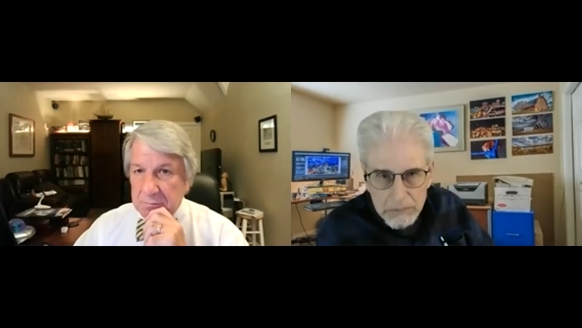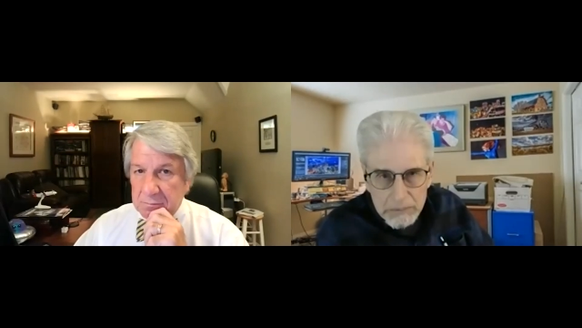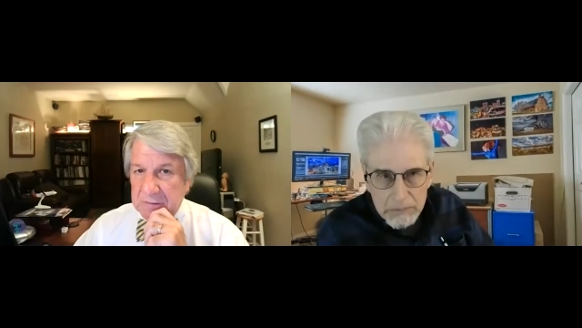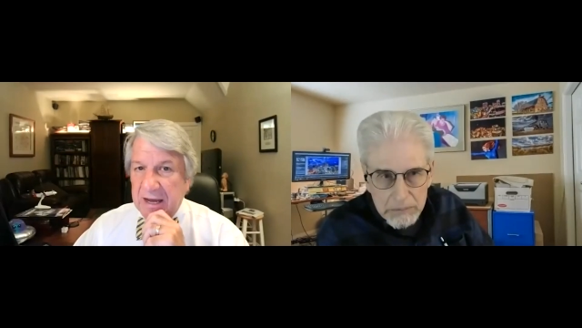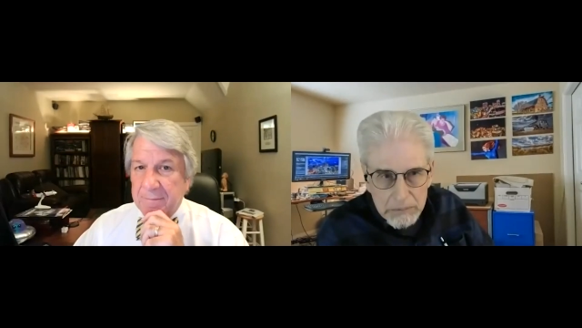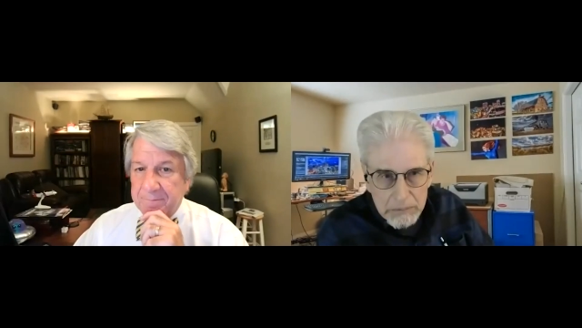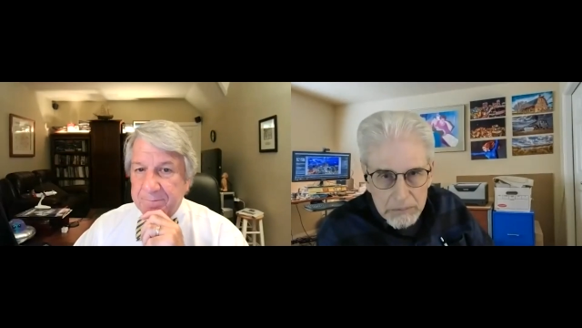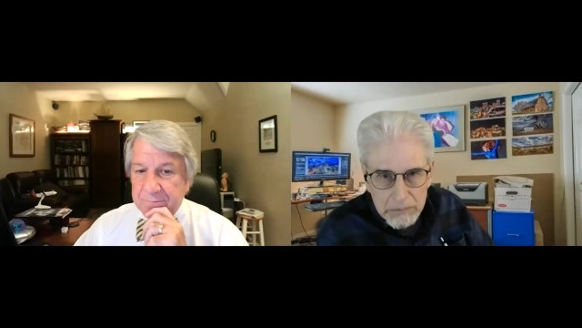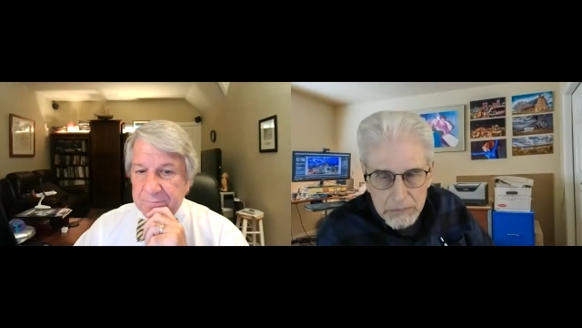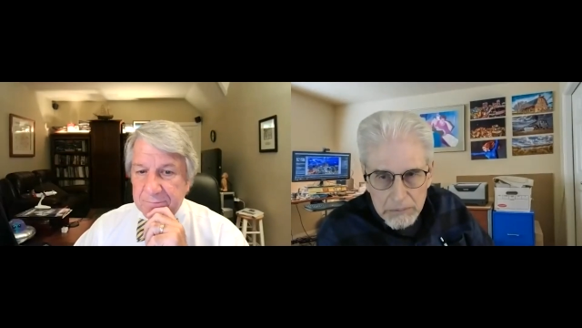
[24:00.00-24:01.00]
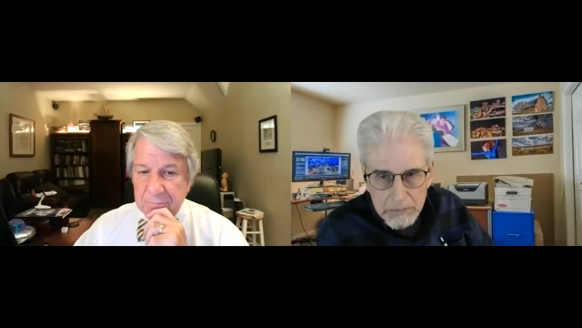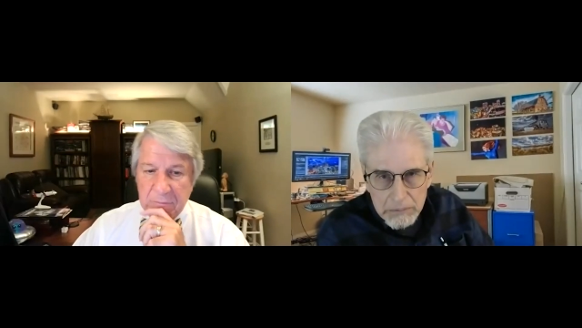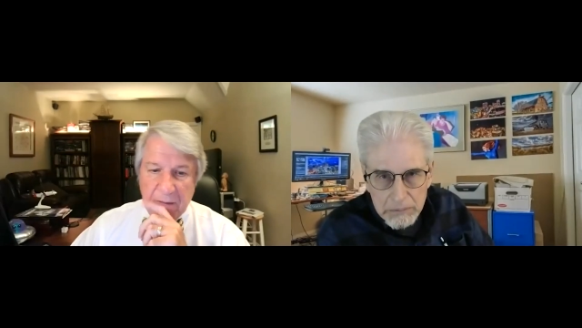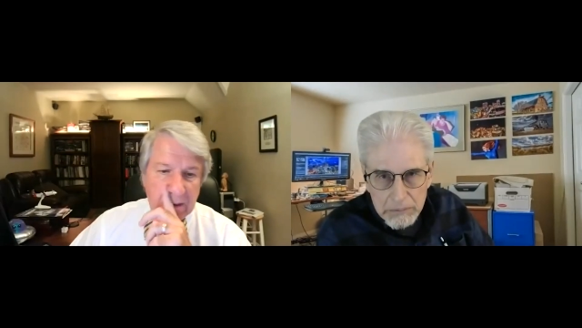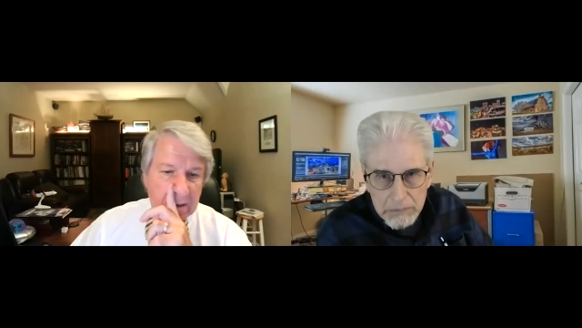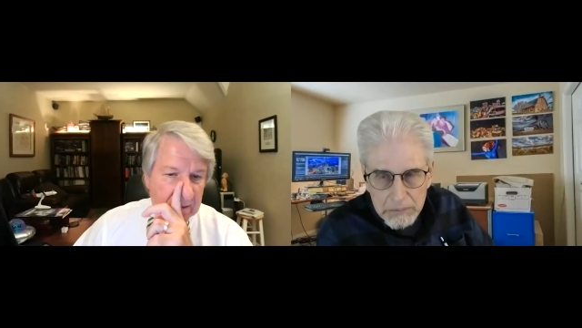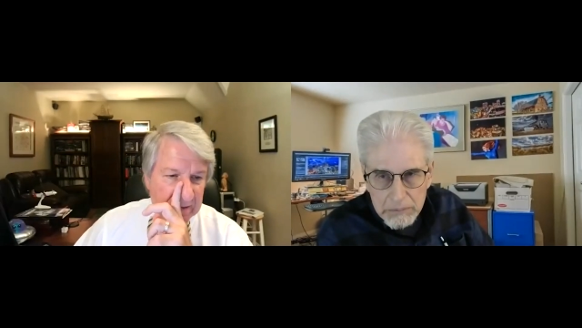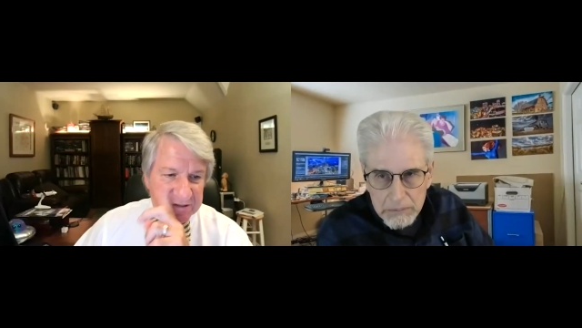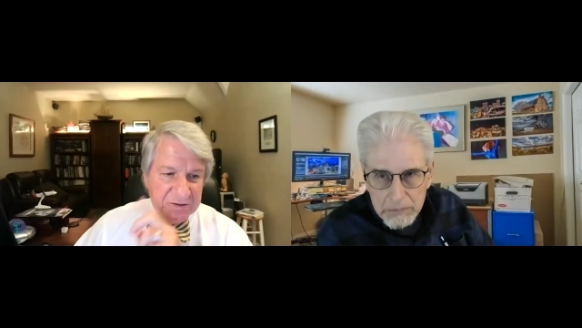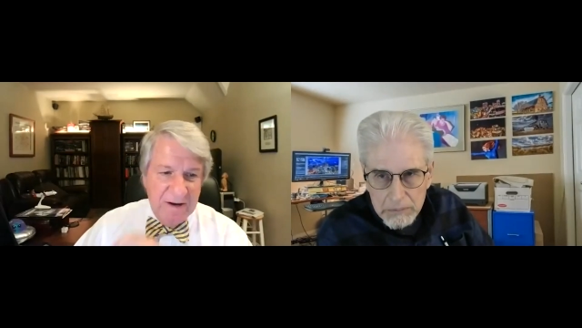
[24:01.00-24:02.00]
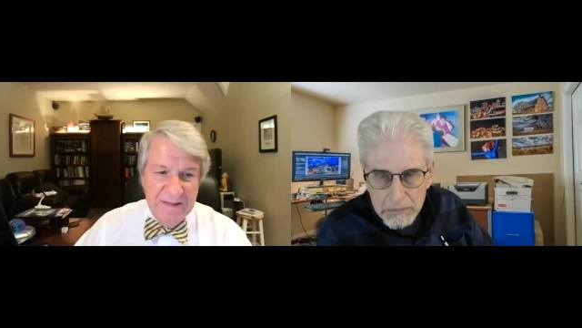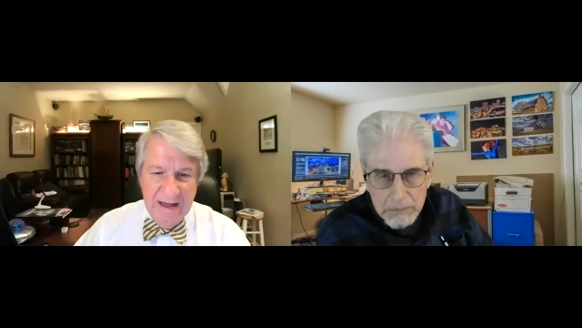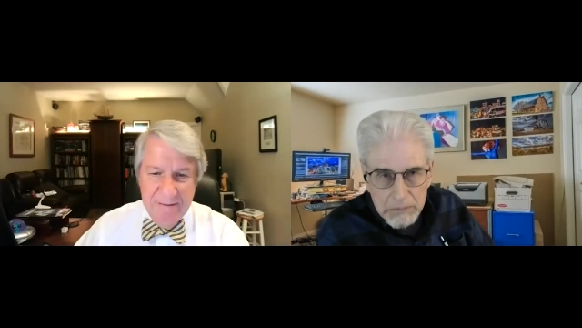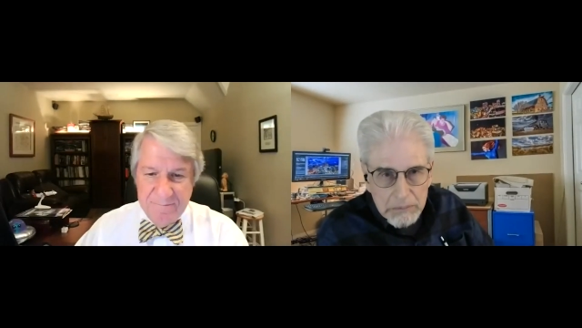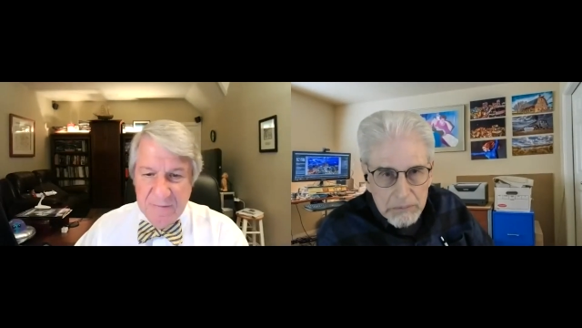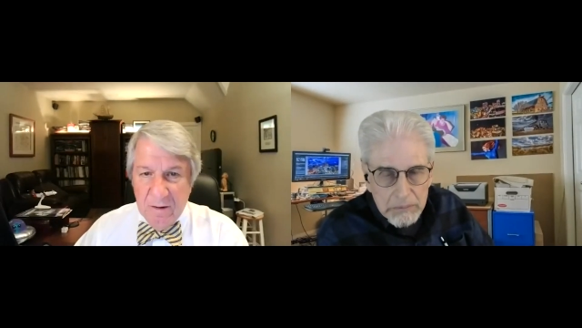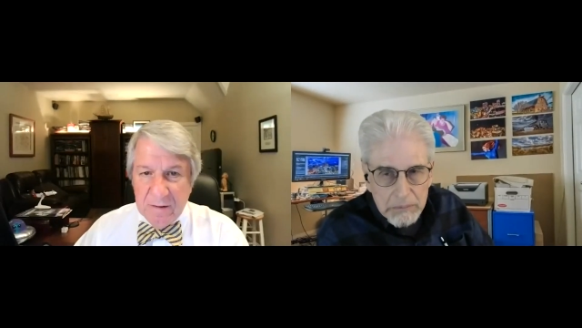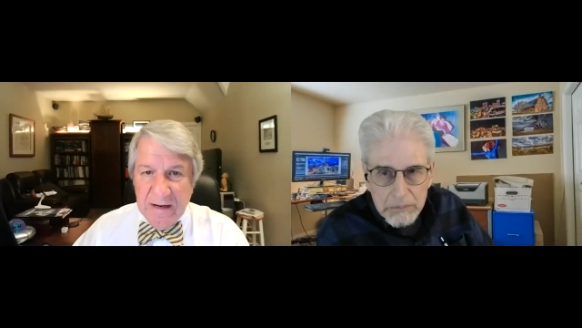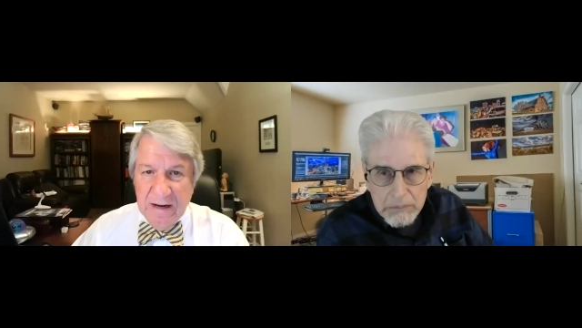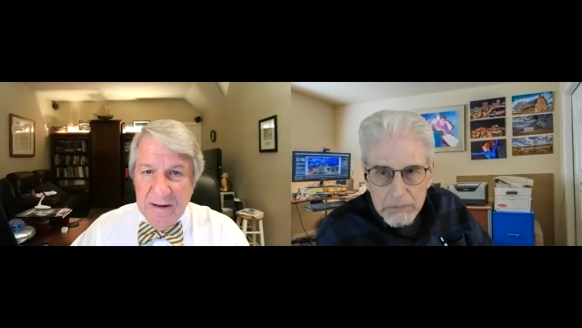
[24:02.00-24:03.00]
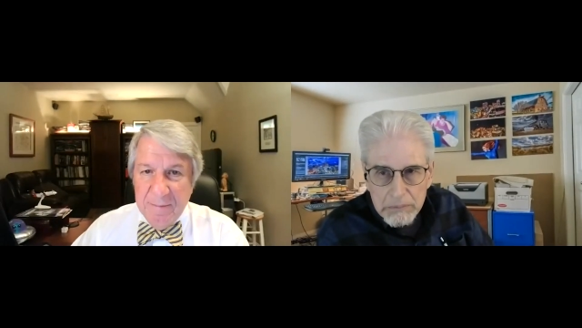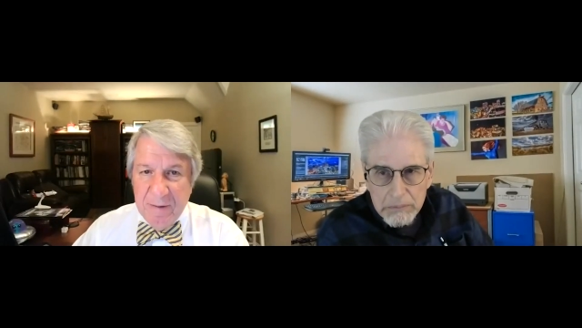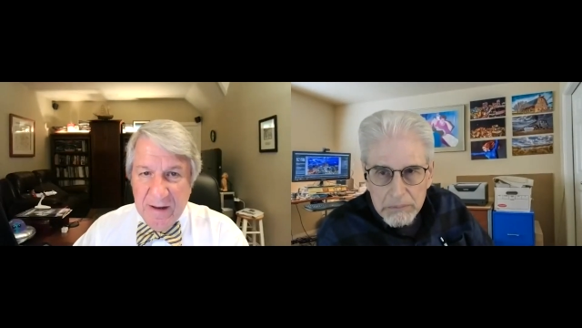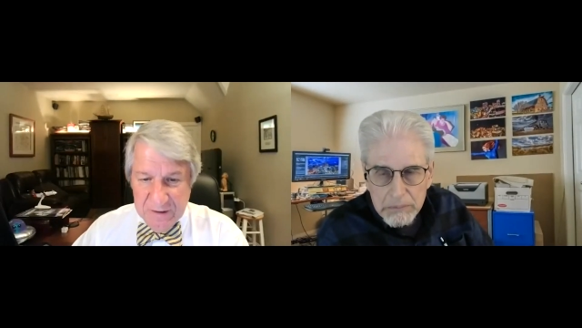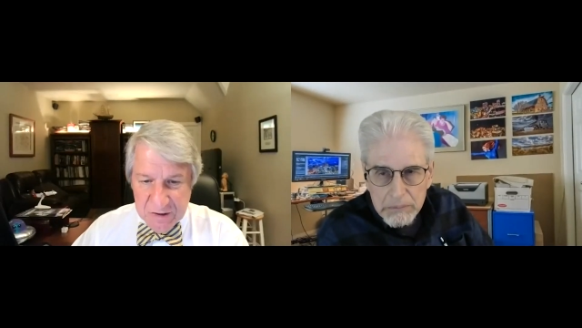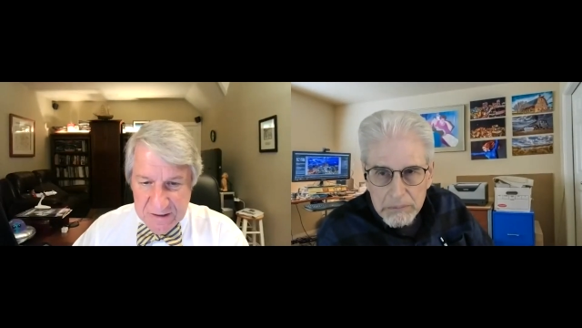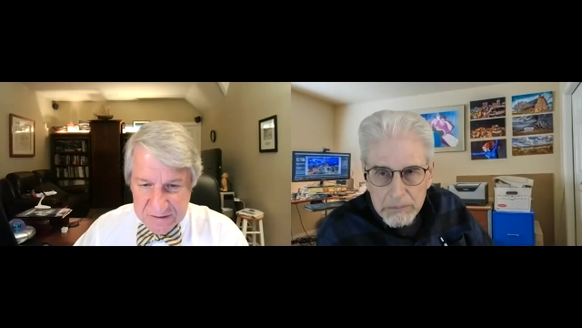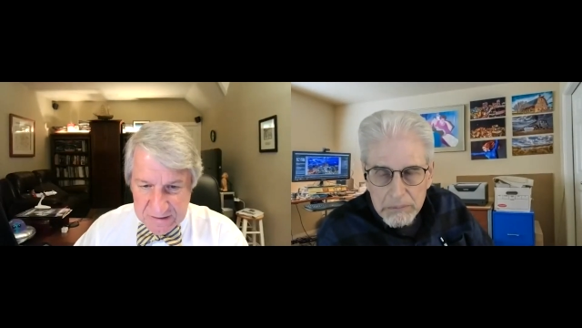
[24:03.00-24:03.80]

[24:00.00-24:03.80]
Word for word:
Speaker 1: yeah. If you, okay. Let's try that. Okay, I, I apologize.